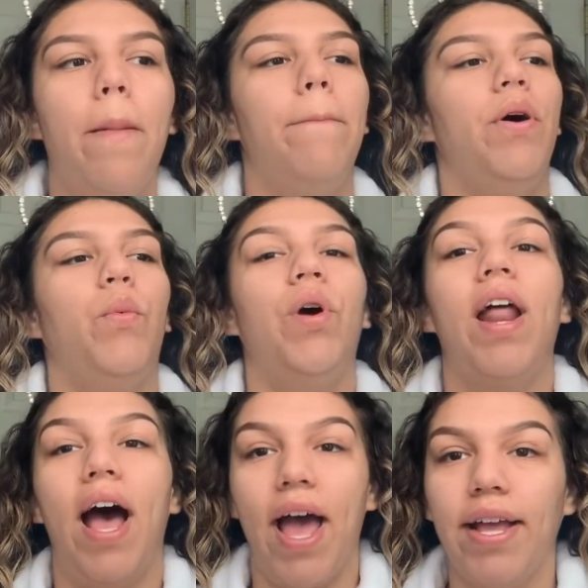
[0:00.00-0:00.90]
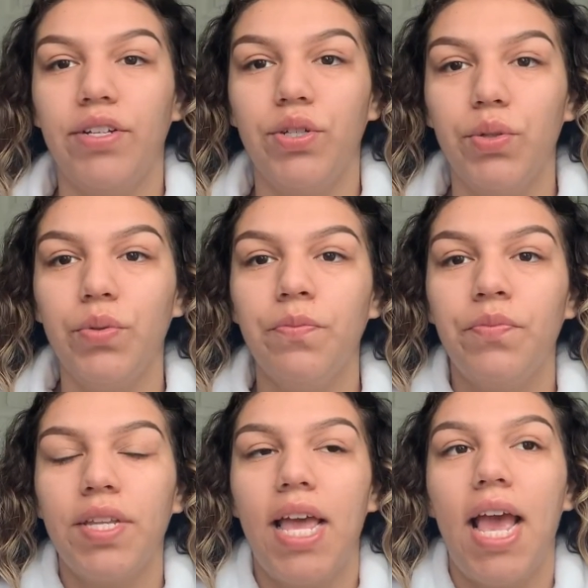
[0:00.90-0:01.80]
But what I do
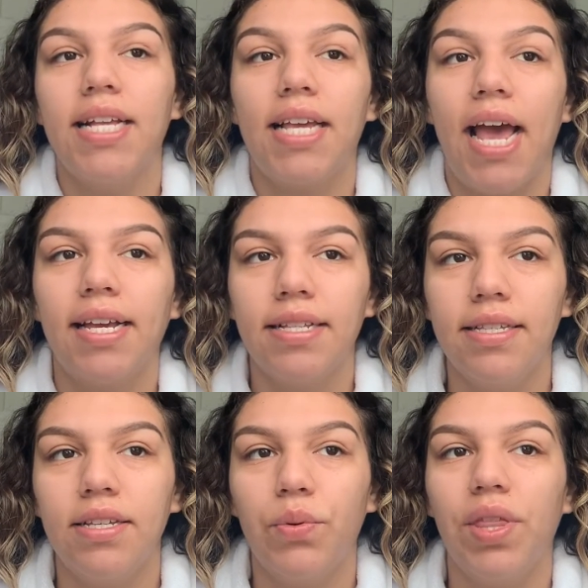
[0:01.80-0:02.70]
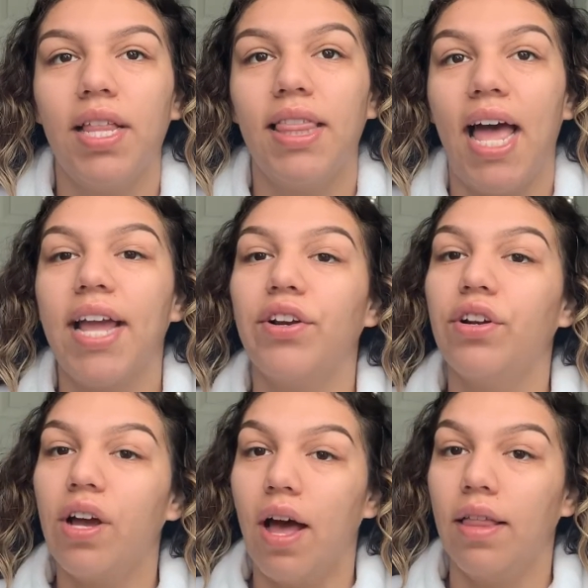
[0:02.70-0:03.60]
is I conceal with a lighter
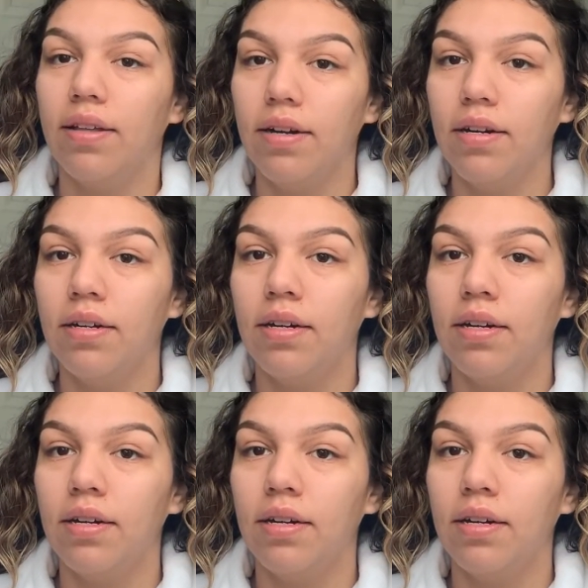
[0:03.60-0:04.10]
color